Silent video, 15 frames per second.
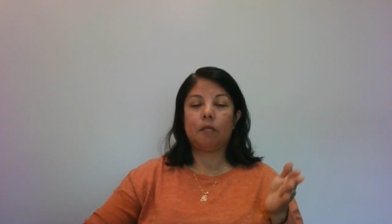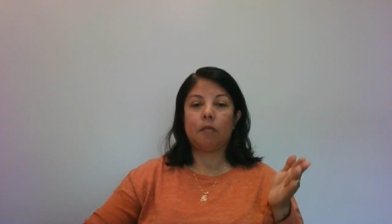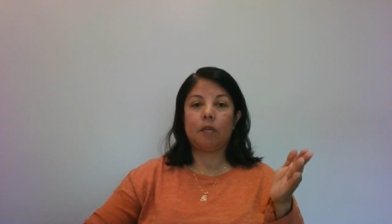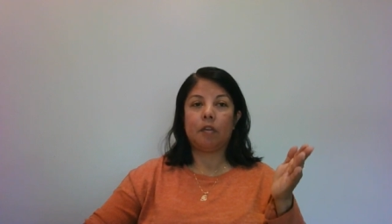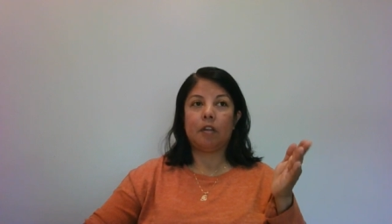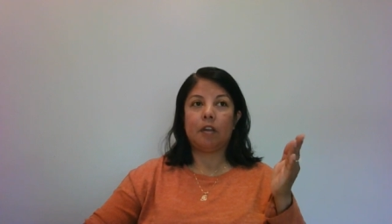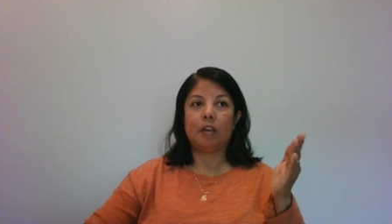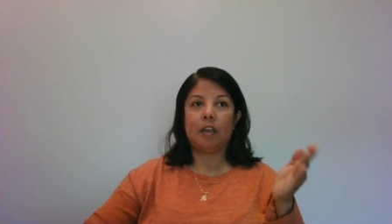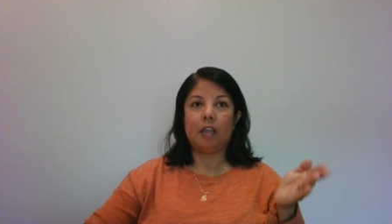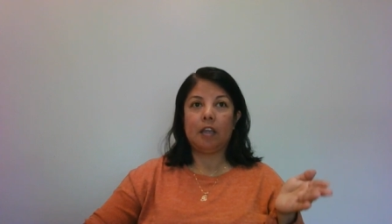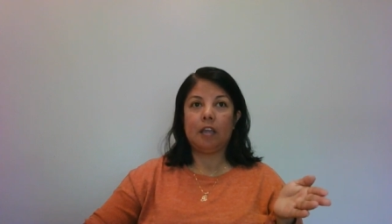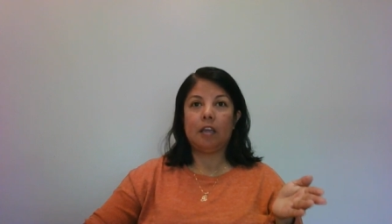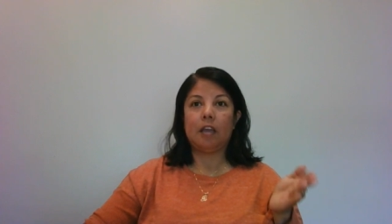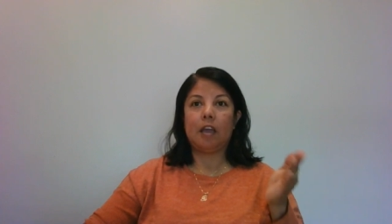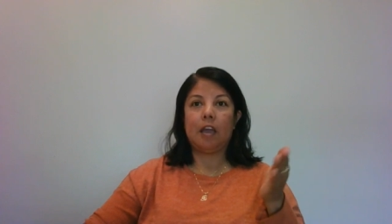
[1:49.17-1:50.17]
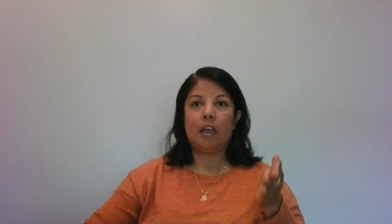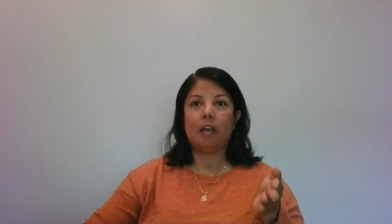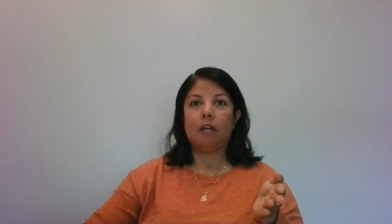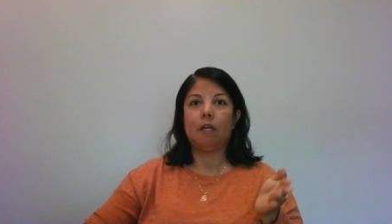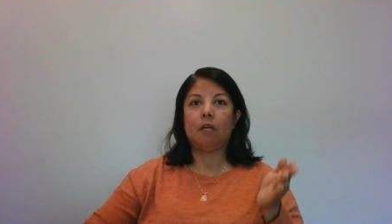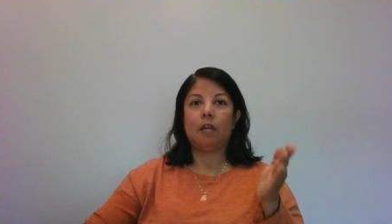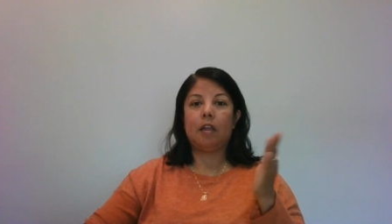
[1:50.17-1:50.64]
For the knee,
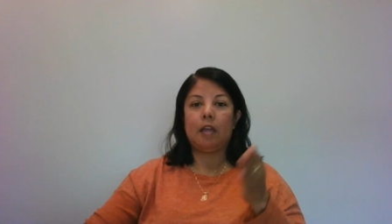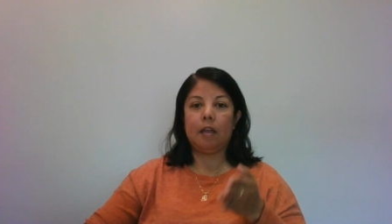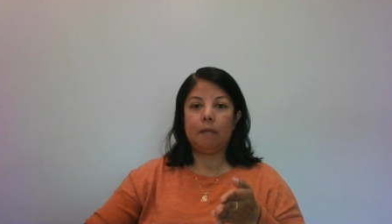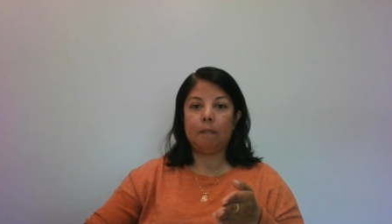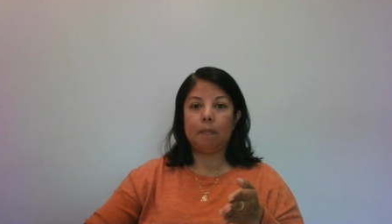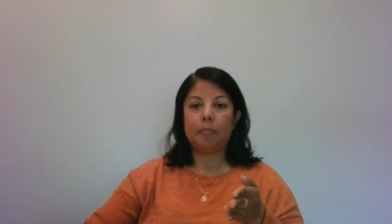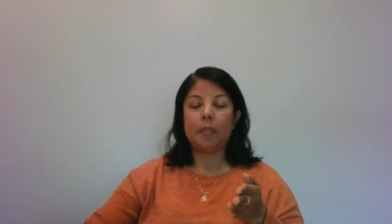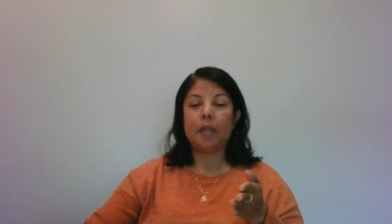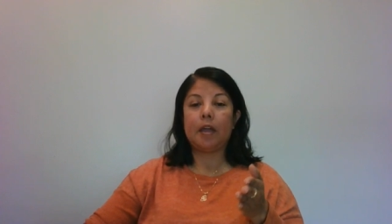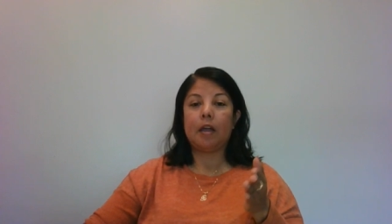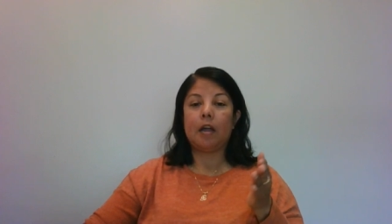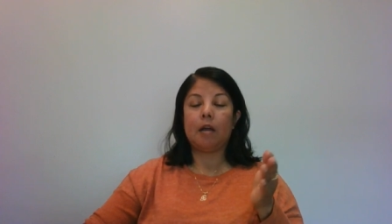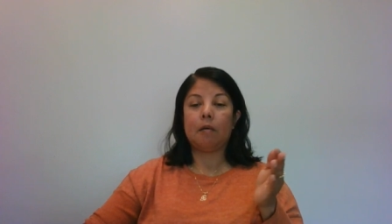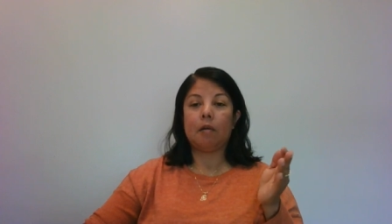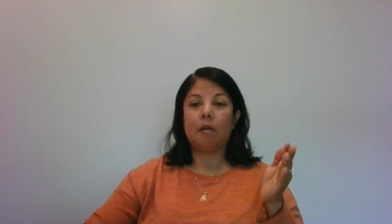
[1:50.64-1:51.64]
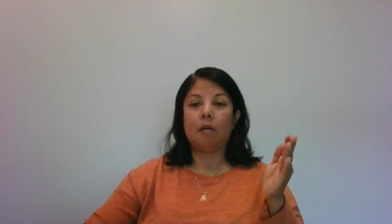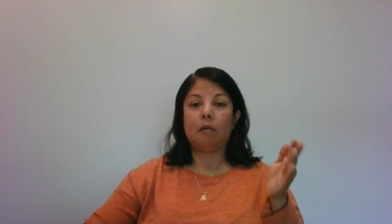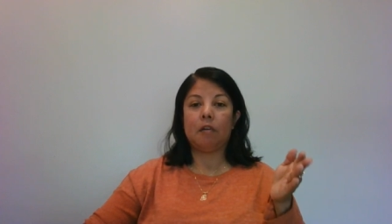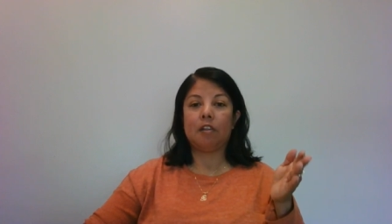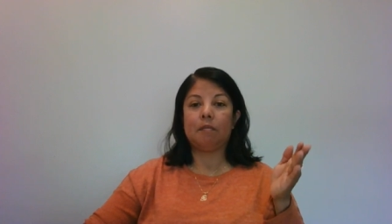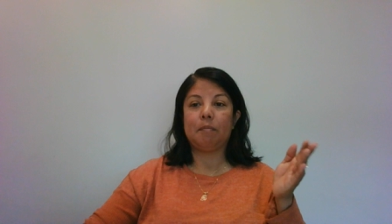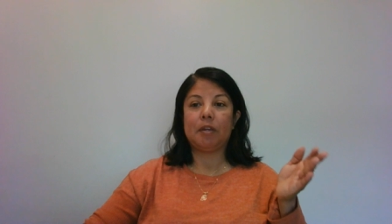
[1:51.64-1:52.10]
ankle, and hip, I'm going to
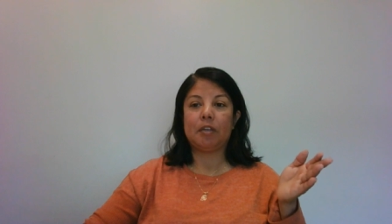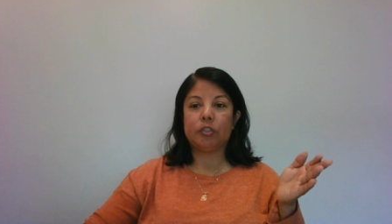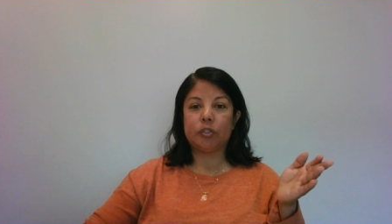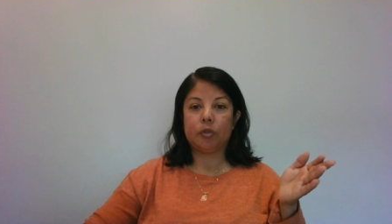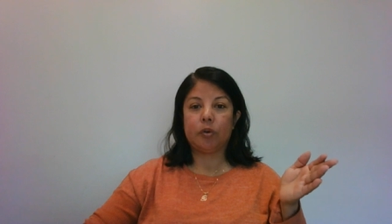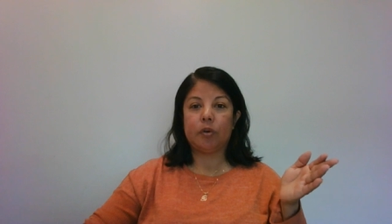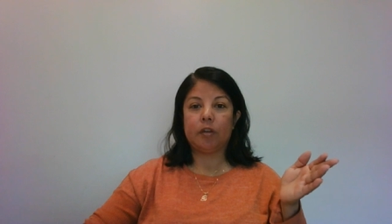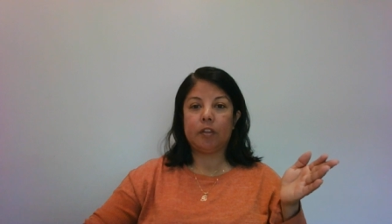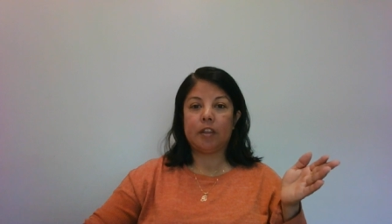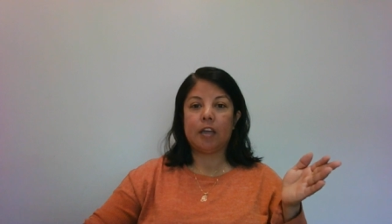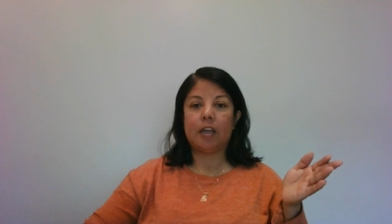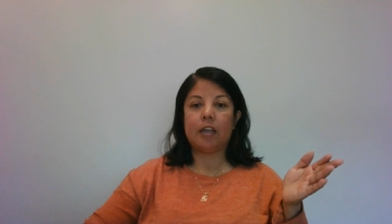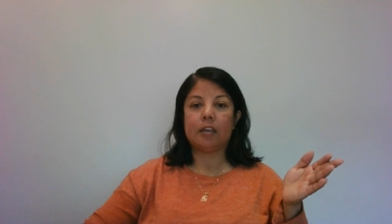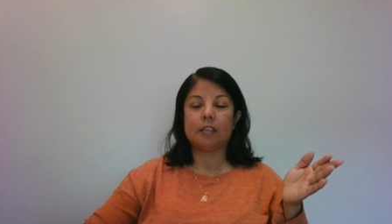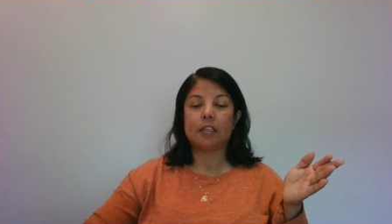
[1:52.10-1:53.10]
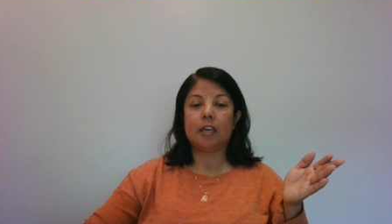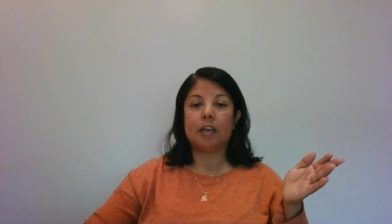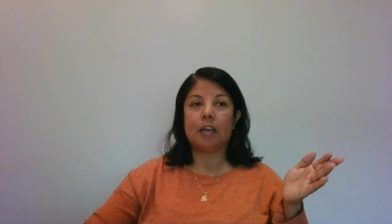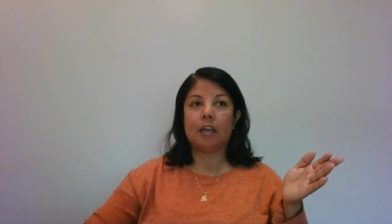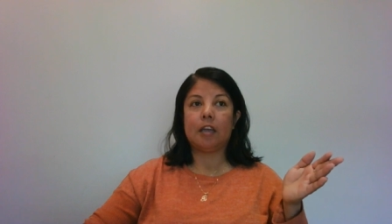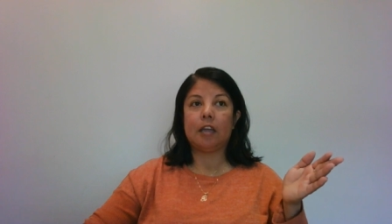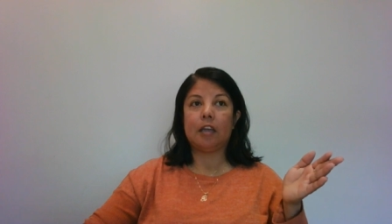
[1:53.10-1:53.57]
always make sure that
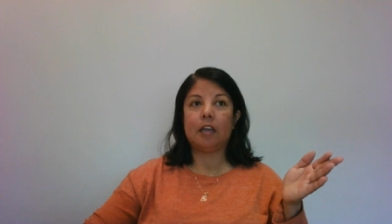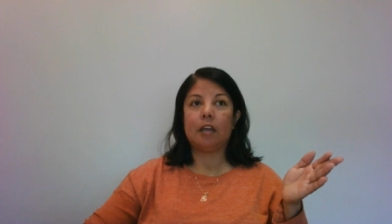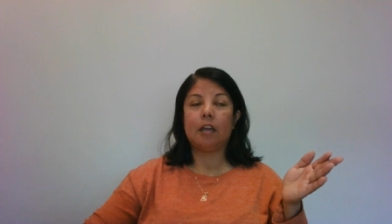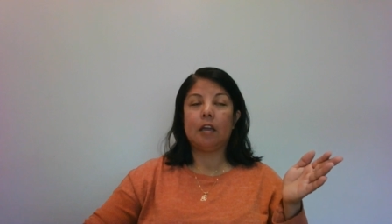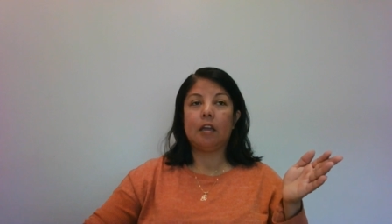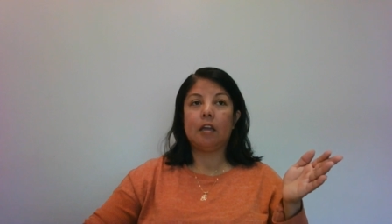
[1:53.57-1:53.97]
I